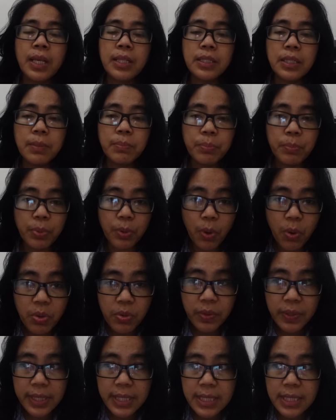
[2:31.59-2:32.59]
the
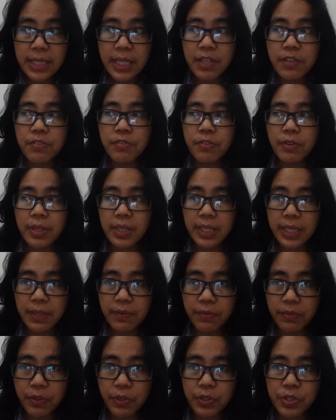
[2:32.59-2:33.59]
progressive
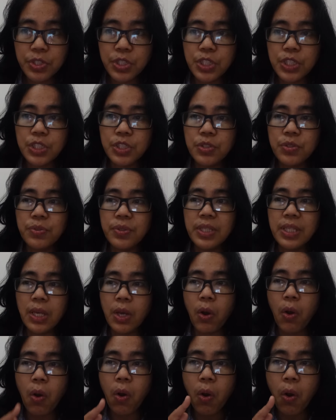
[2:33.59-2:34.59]
refers to the